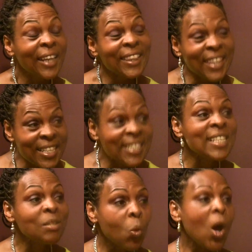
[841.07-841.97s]
this
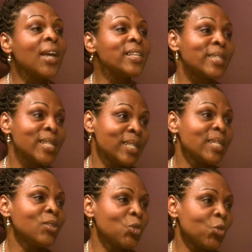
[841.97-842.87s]
is why it's the
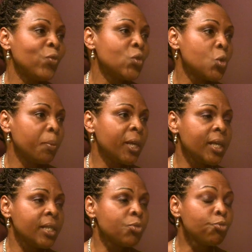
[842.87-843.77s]
essential 4
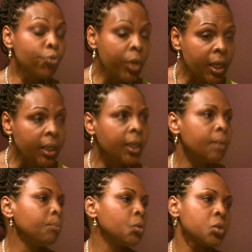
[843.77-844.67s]
Ps. Really
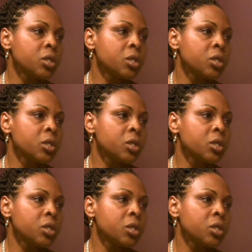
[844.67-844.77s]
important